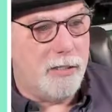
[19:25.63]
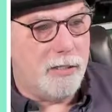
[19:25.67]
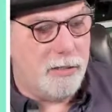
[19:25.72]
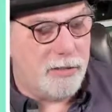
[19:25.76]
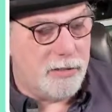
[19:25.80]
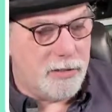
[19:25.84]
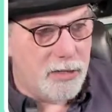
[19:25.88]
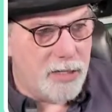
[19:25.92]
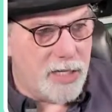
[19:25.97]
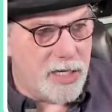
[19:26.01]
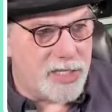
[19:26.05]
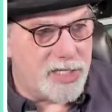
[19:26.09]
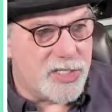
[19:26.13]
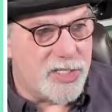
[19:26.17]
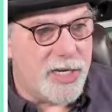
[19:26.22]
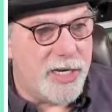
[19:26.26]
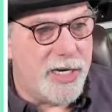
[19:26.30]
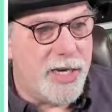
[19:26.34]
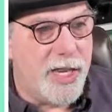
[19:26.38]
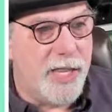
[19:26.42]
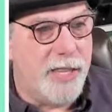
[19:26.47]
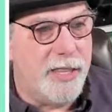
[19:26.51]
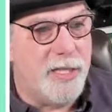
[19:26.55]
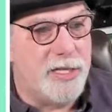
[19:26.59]

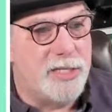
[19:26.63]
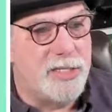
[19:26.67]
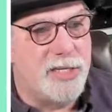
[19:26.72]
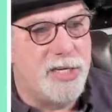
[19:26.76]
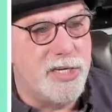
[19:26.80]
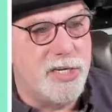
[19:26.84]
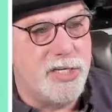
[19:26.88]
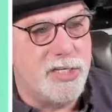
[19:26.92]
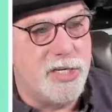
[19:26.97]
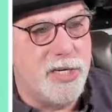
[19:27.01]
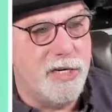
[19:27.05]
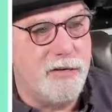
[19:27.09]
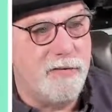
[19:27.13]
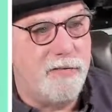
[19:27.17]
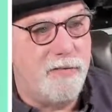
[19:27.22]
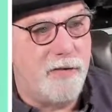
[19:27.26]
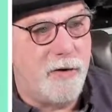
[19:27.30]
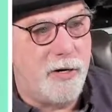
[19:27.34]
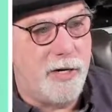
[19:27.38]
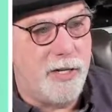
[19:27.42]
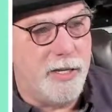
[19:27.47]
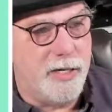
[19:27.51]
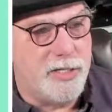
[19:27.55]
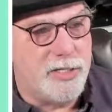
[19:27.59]
listed, and this is
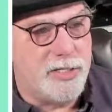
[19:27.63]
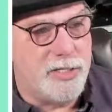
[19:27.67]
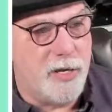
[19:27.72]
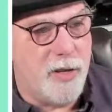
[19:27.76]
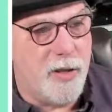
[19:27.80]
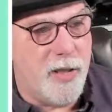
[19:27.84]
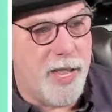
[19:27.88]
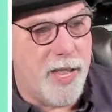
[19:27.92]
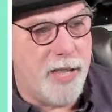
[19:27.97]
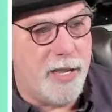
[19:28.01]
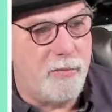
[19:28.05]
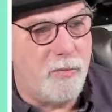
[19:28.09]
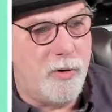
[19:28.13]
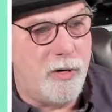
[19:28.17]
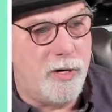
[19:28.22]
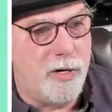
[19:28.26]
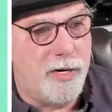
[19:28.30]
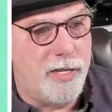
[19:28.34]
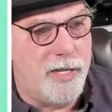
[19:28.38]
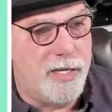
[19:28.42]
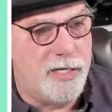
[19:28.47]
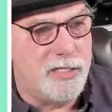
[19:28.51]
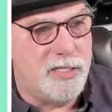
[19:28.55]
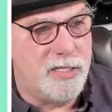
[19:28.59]
inverted. So
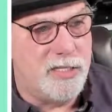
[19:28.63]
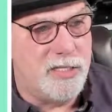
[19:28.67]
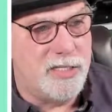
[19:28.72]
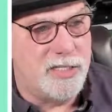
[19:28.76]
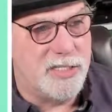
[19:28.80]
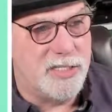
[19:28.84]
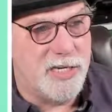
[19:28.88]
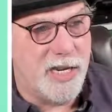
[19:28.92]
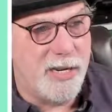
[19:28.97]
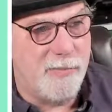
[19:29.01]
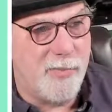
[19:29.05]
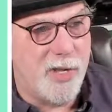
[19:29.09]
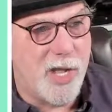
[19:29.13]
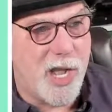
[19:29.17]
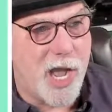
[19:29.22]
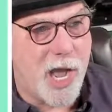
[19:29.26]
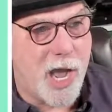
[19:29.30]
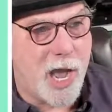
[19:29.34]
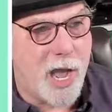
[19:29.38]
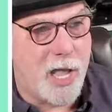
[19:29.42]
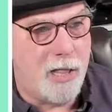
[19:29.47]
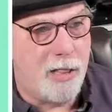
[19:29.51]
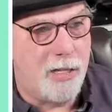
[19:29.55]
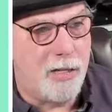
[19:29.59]
Edward is in the same
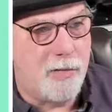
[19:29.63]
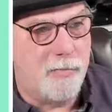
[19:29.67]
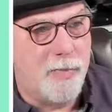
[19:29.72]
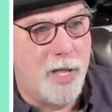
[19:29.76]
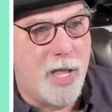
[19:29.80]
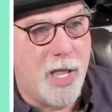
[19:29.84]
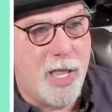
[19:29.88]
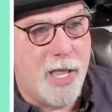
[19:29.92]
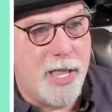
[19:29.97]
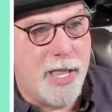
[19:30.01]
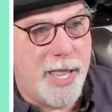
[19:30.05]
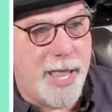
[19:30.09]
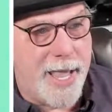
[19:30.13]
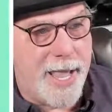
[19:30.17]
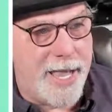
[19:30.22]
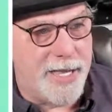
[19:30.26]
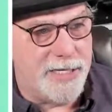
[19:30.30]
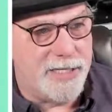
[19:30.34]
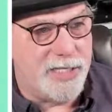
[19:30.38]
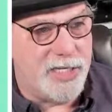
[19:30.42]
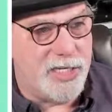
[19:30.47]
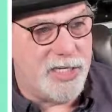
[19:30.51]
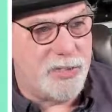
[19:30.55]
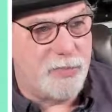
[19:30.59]
column
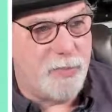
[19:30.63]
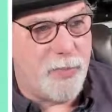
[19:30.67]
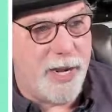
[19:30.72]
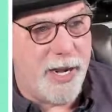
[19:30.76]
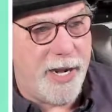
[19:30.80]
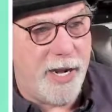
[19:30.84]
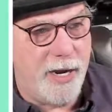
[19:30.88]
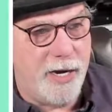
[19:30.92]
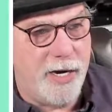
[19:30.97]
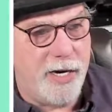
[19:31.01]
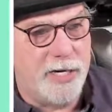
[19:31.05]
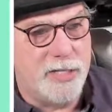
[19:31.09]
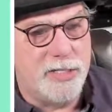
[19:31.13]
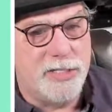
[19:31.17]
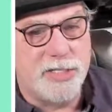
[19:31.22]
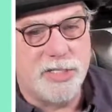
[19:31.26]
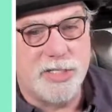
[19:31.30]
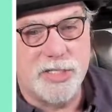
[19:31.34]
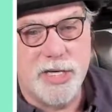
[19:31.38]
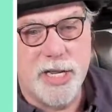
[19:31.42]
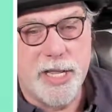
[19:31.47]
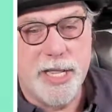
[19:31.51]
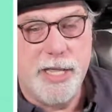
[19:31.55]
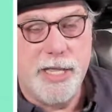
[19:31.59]
as his
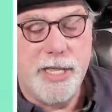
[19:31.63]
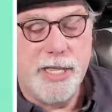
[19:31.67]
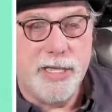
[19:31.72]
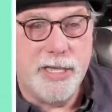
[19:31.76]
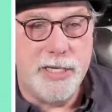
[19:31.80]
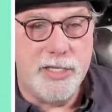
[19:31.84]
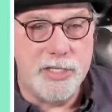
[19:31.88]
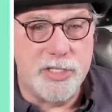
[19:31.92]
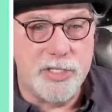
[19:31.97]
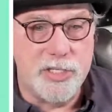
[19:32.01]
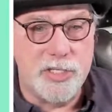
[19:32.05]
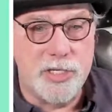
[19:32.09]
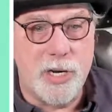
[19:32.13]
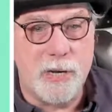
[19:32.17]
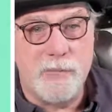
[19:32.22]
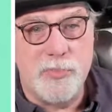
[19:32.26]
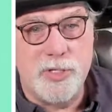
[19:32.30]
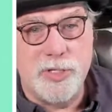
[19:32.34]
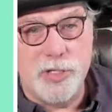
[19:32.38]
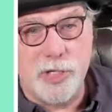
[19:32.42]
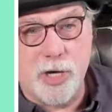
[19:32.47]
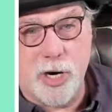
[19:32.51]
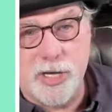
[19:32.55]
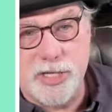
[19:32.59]
parents. In
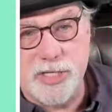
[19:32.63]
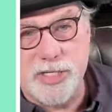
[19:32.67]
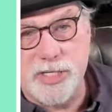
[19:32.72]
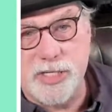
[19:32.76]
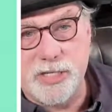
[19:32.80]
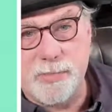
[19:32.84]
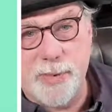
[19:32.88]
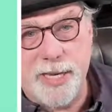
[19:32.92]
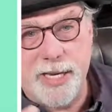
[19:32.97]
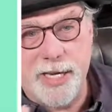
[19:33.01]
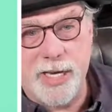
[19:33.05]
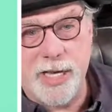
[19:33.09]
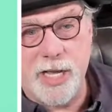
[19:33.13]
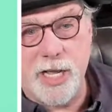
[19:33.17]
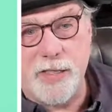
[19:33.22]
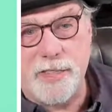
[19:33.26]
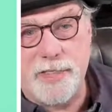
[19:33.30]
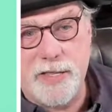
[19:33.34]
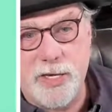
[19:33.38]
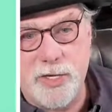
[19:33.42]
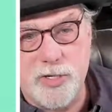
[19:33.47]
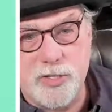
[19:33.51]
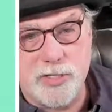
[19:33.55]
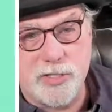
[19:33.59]
some charts, depending
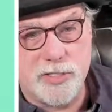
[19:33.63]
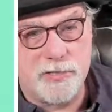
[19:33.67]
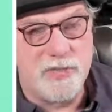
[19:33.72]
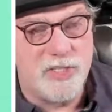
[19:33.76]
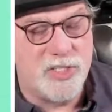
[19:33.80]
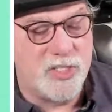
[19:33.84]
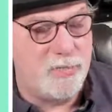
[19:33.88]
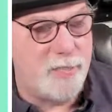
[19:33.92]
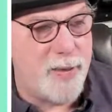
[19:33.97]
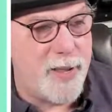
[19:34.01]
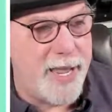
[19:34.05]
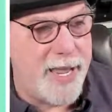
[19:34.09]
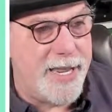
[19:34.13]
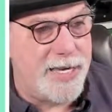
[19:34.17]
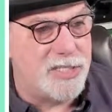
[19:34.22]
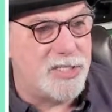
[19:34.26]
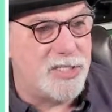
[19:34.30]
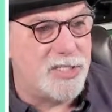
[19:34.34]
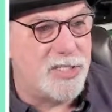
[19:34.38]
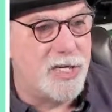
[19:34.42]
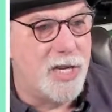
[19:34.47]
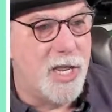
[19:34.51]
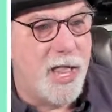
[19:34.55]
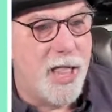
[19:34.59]
on the use of
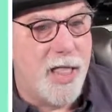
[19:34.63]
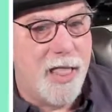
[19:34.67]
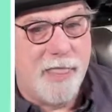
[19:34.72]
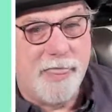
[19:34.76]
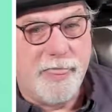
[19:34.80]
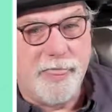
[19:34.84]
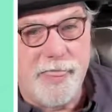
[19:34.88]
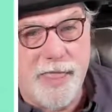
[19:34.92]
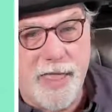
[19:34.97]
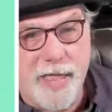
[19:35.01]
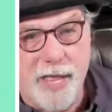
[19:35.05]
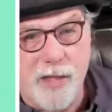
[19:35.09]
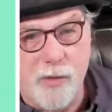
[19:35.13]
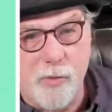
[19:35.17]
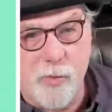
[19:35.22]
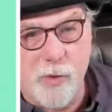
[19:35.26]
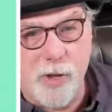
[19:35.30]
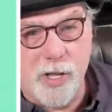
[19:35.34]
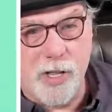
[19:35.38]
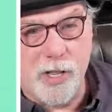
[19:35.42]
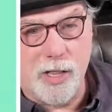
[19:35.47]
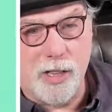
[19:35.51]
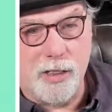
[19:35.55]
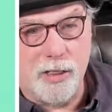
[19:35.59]
space, they
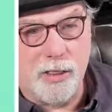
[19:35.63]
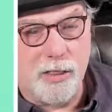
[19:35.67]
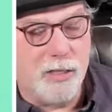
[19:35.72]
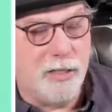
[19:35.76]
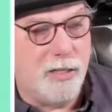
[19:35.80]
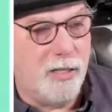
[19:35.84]
will